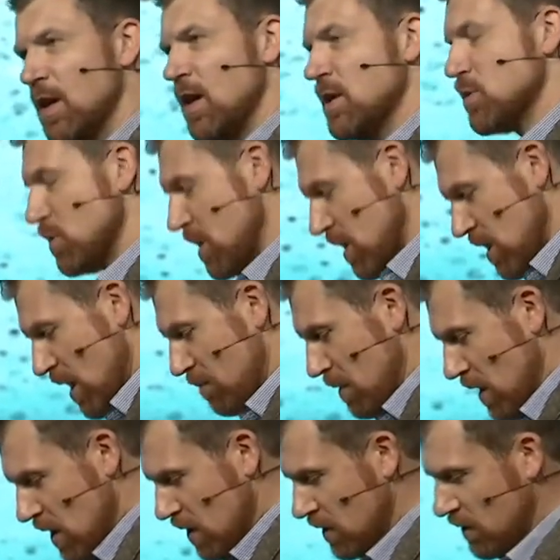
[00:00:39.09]
And so at the end of that
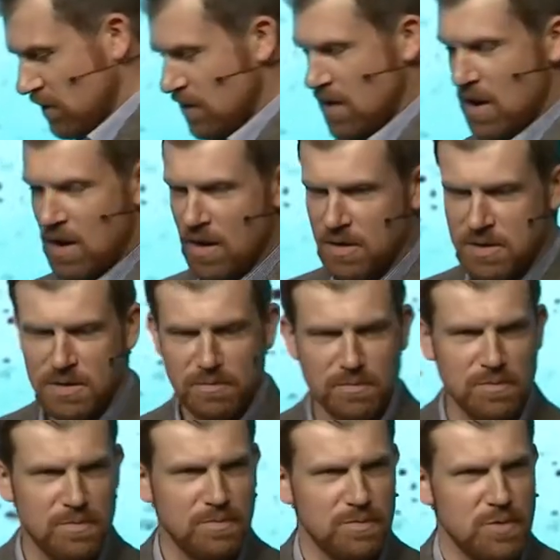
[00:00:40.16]
meeting, uh,
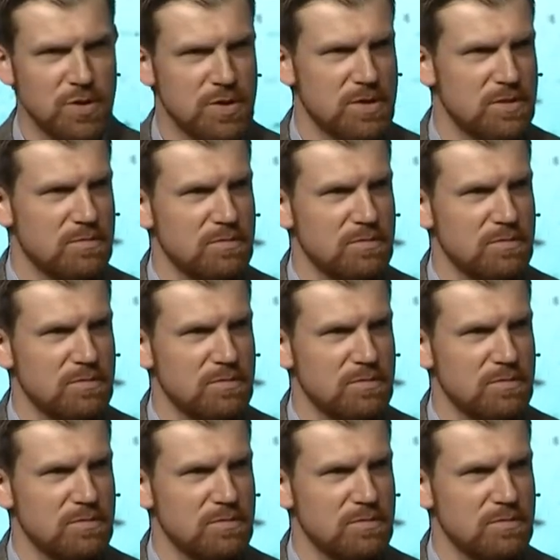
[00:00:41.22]
some just